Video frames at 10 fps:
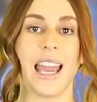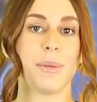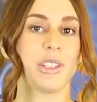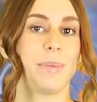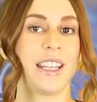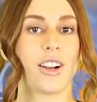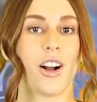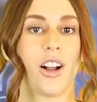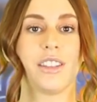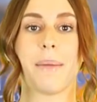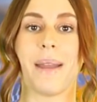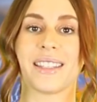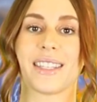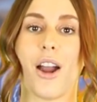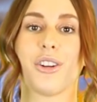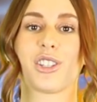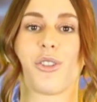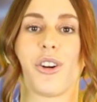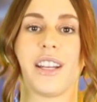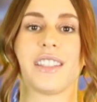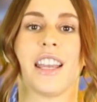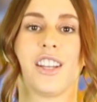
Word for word: animal is being called Mansourasaurus